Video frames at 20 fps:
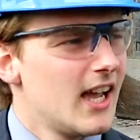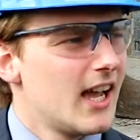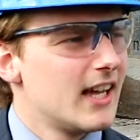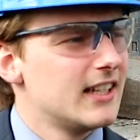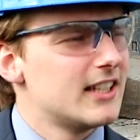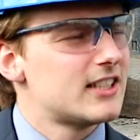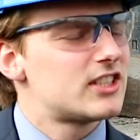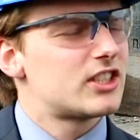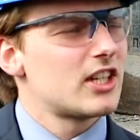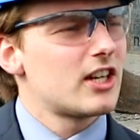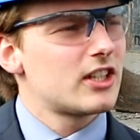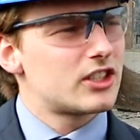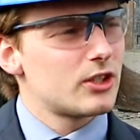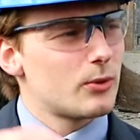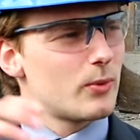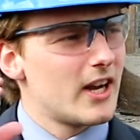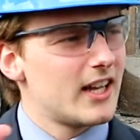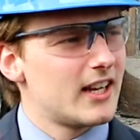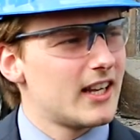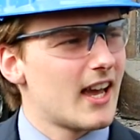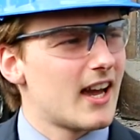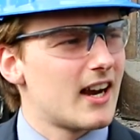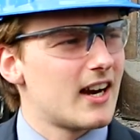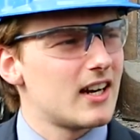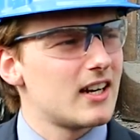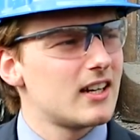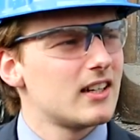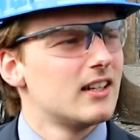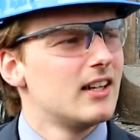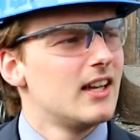and it sucks away the
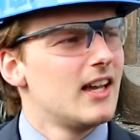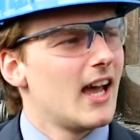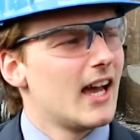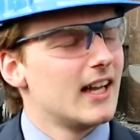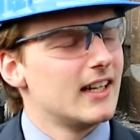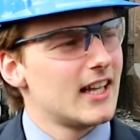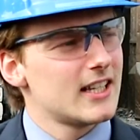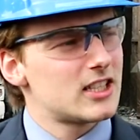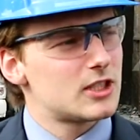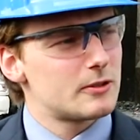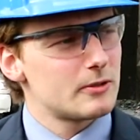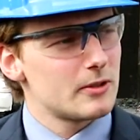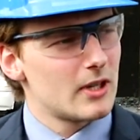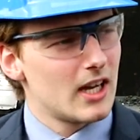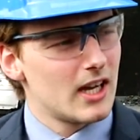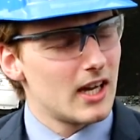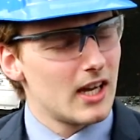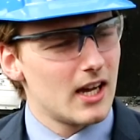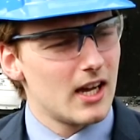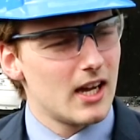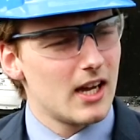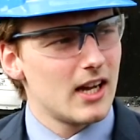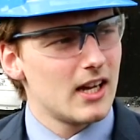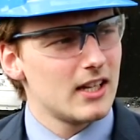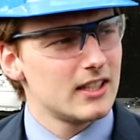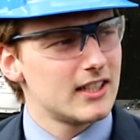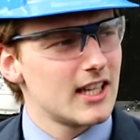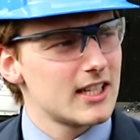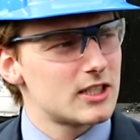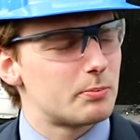air, and
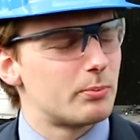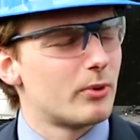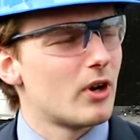that's